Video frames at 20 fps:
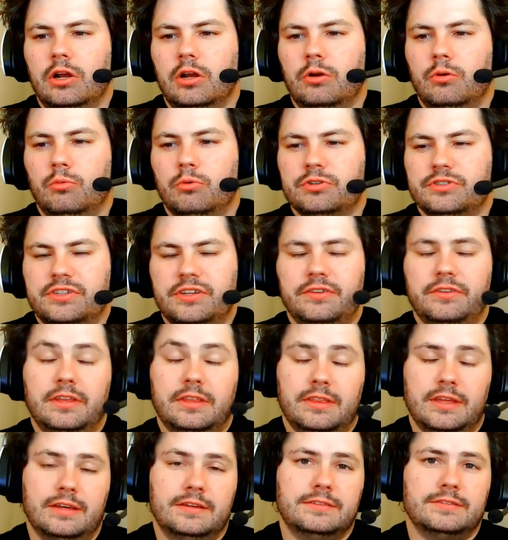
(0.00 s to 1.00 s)
stealing
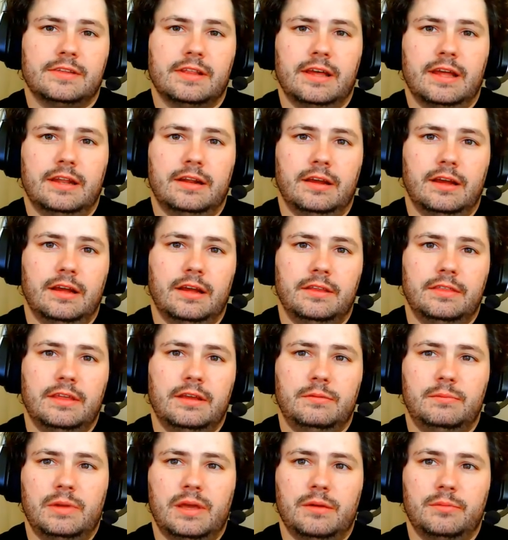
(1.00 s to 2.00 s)
things that they'd
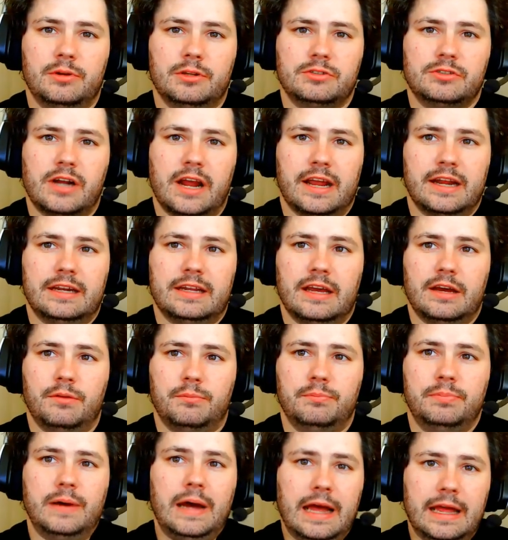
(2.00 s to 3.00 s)
be able to track it down.
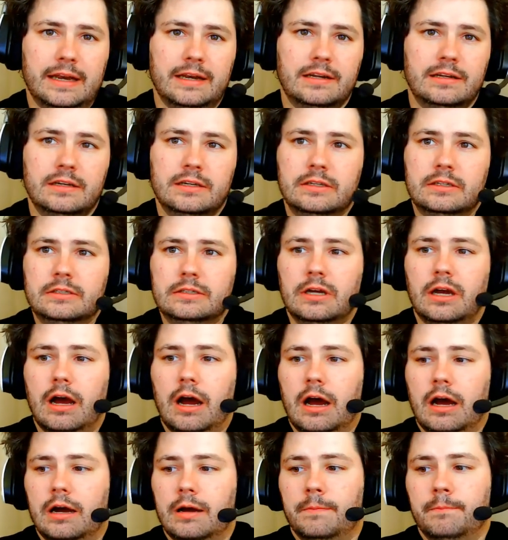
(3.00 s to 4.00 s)
But
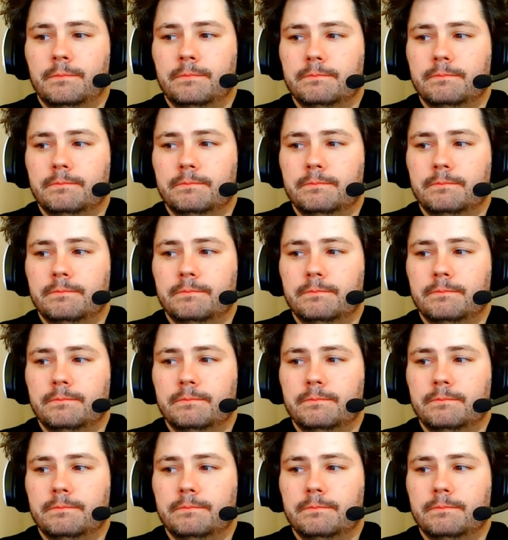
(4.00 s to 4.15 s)
um,